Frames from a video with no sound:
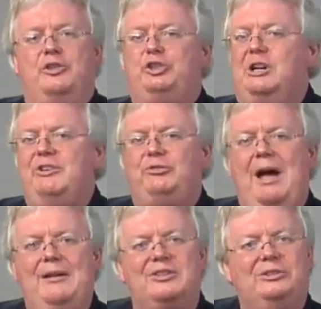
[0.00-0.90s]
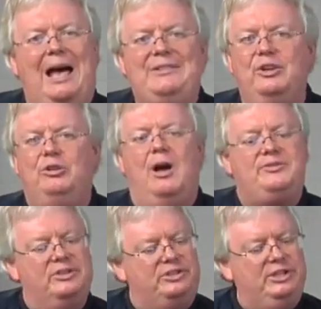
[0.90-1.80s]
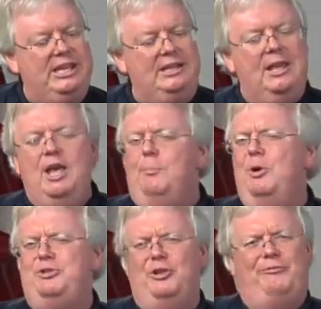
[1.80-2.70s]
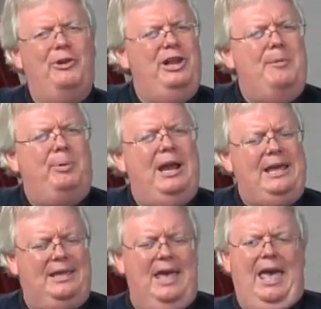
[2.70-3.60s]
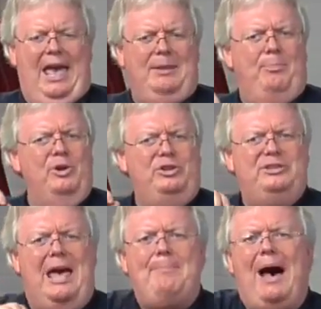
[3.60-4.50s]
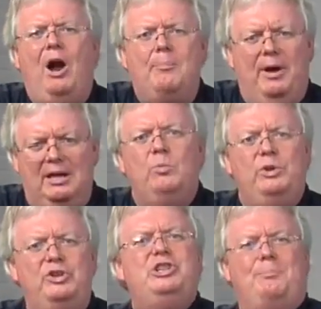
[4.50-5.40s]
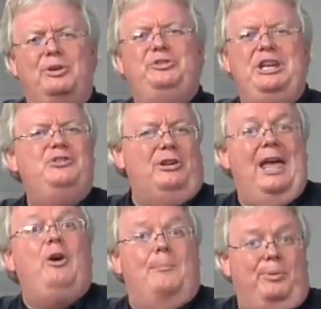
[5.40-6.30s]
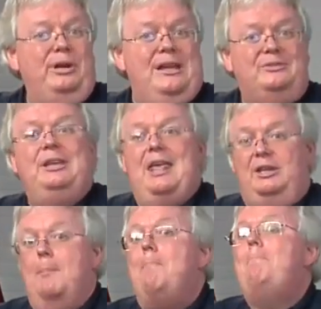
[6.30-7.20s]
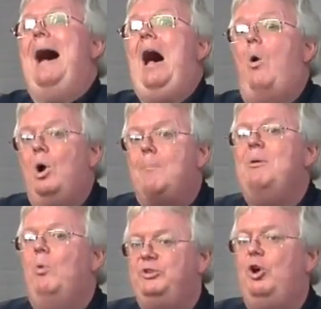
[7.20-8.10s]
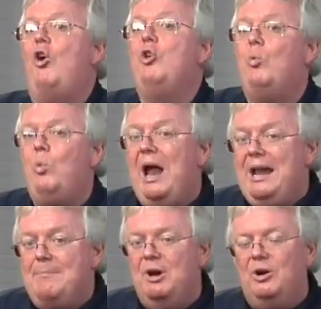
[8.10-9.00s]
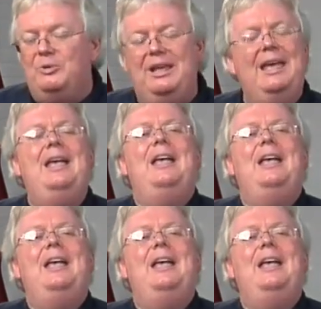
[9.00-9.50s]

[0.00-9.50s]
a service rider slides across the seat, puts their foot on the brake, and pushes that power button, which is the procedure like on a Prius to get it to power up in what's called the ready mode,